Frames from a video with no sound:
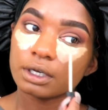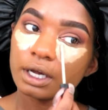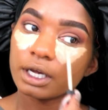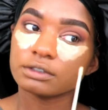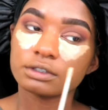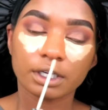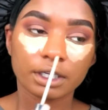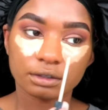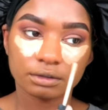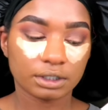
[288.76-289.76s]
I
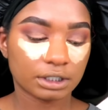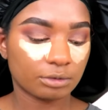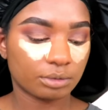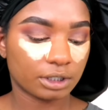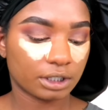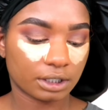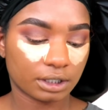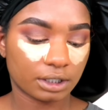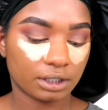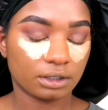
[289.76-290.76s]
tried only keeping it
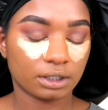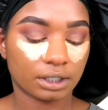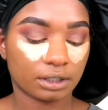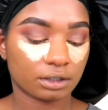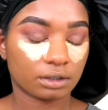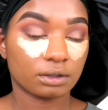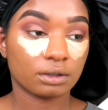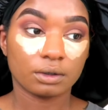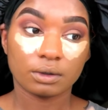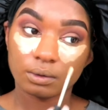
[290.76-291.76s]
in like
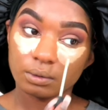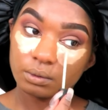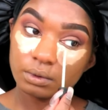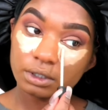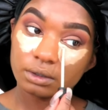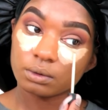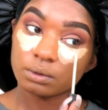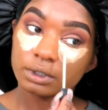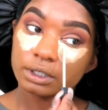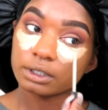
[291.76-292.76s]
one
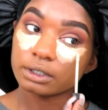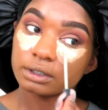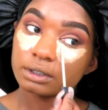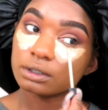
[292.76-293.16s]
corner,